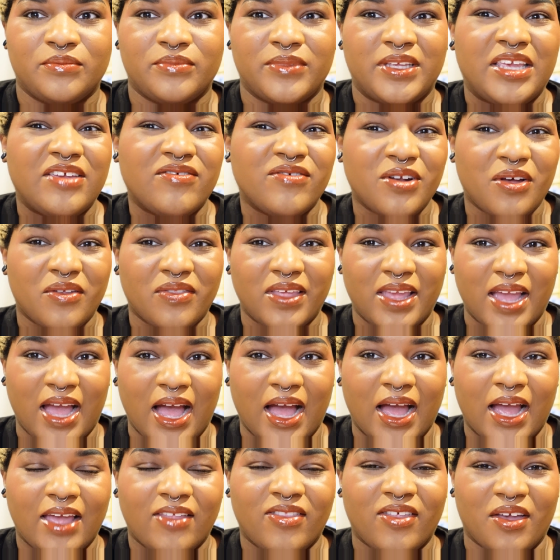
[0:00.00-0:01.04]
even on the
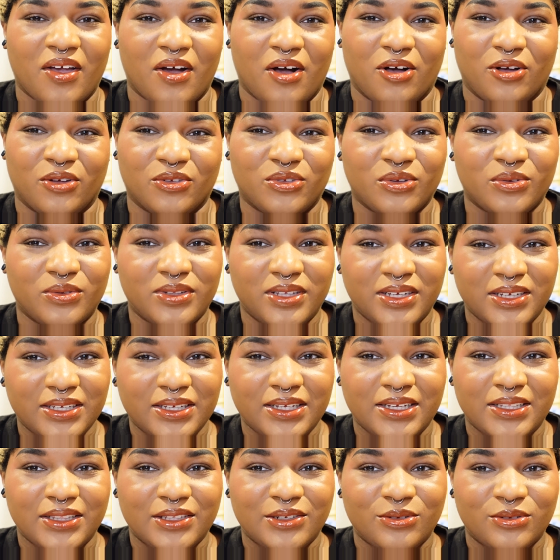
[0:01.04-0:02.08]
eye, they also look
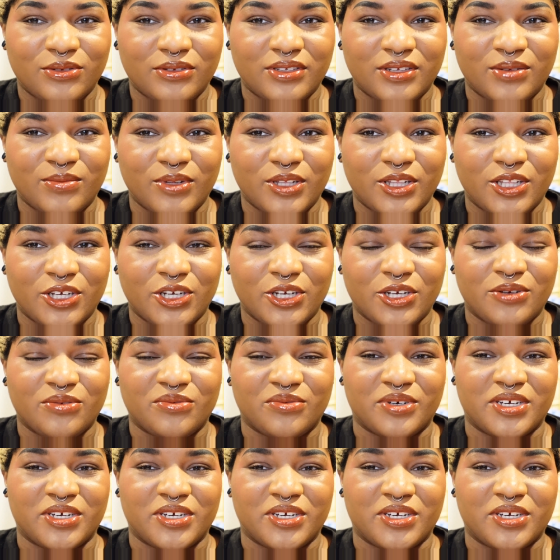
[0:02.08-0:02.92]
a little similar,